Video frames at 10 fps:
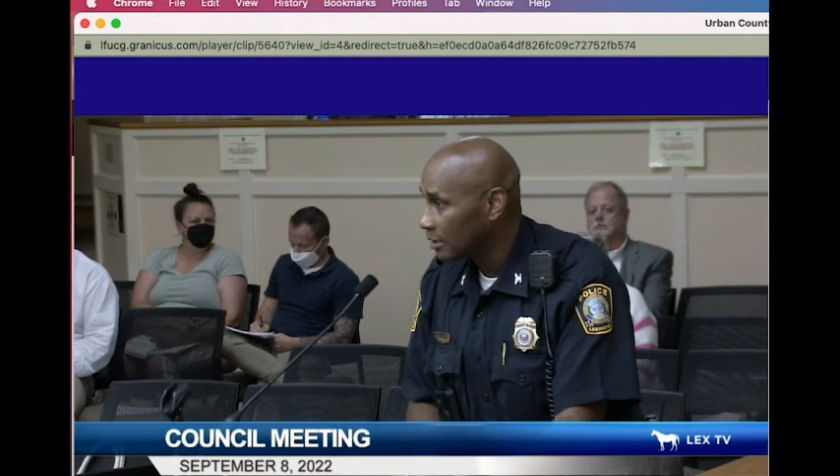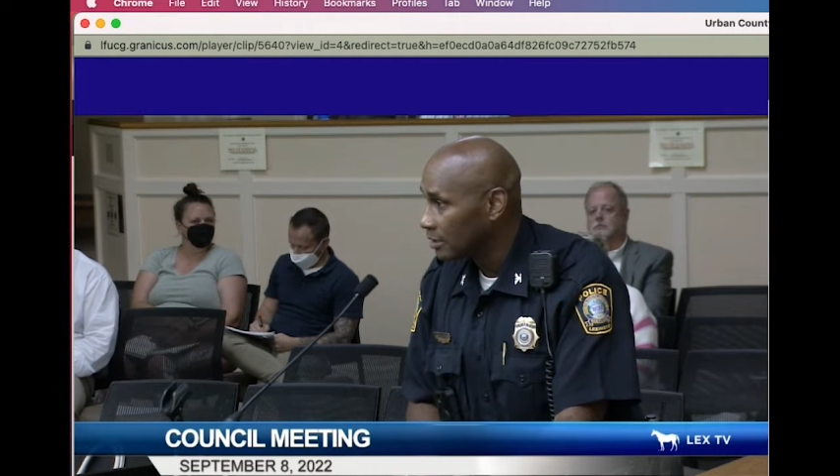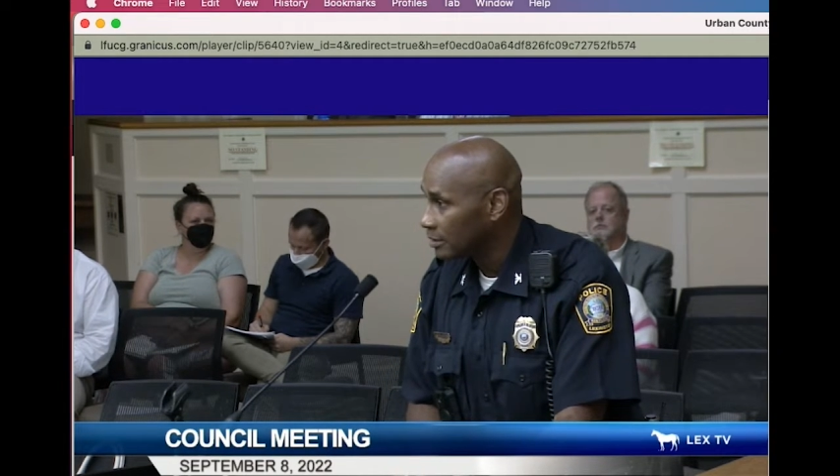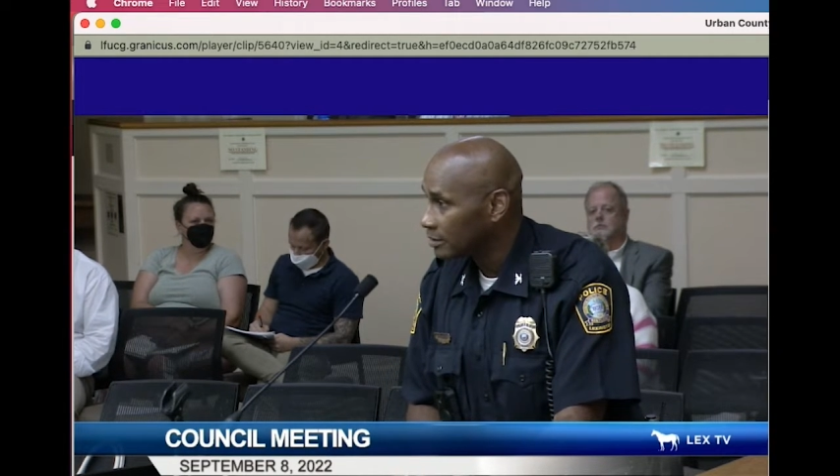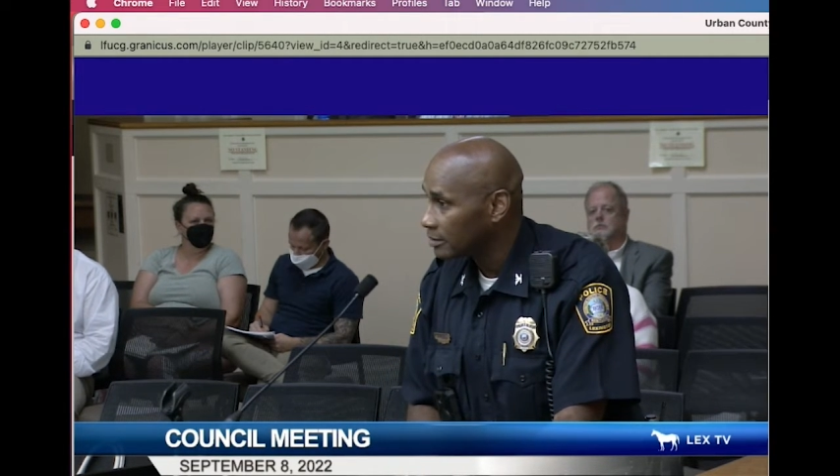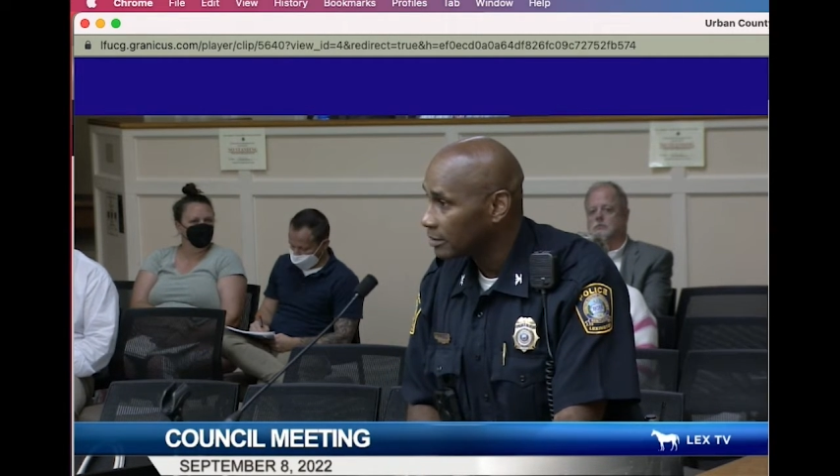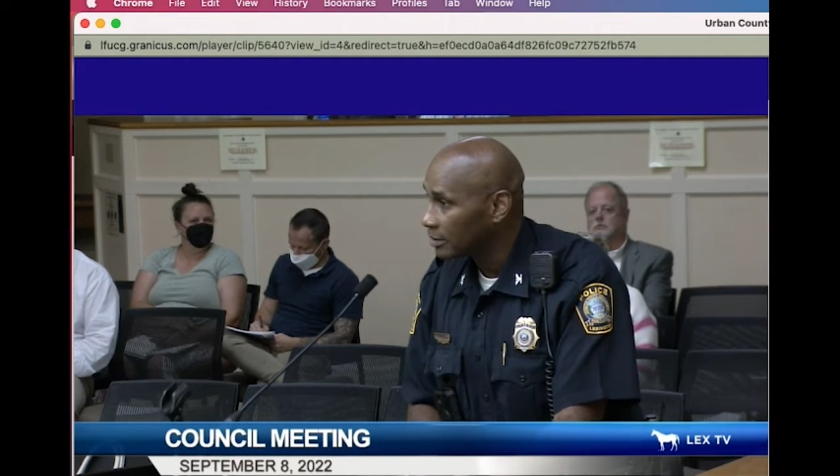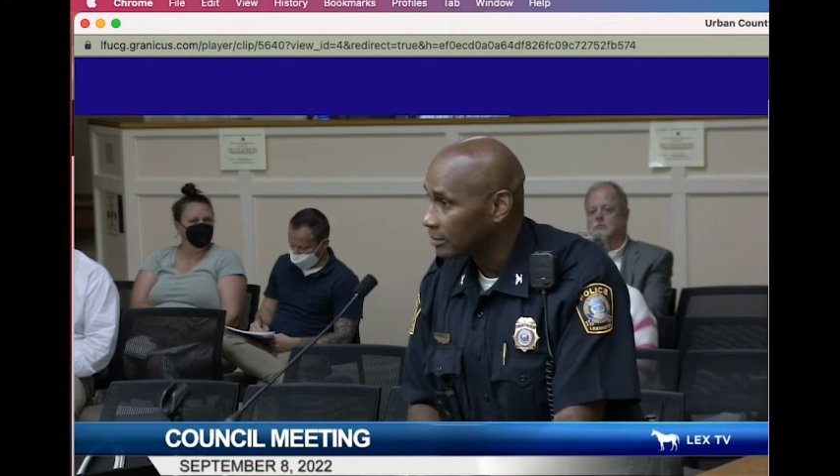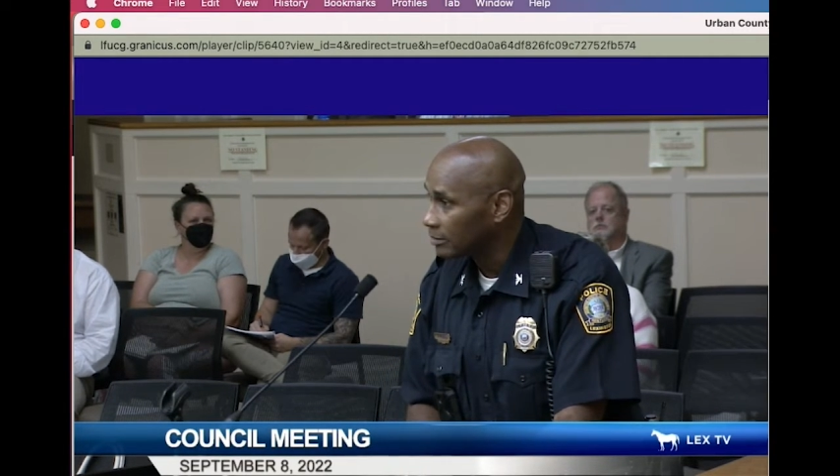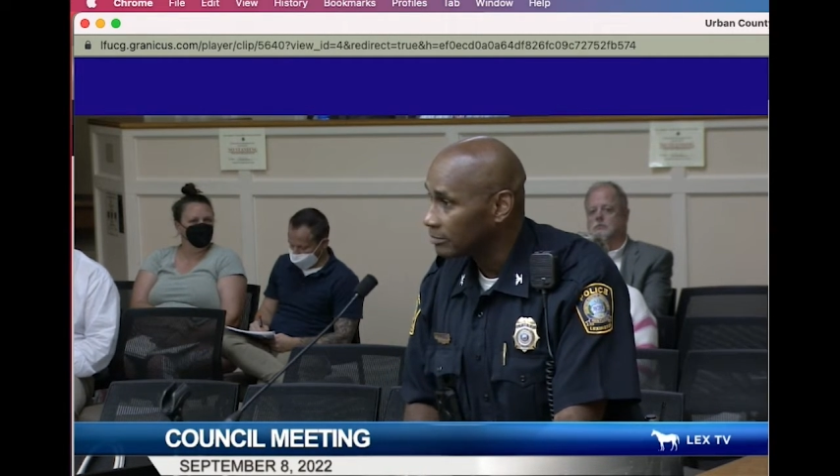the amount
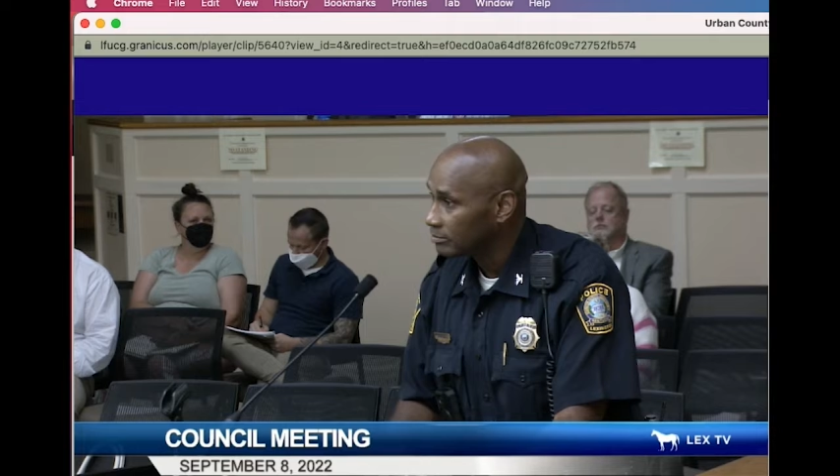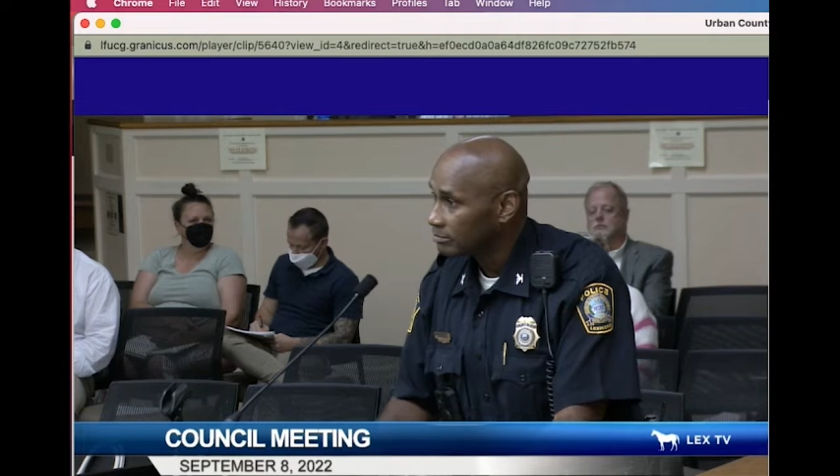of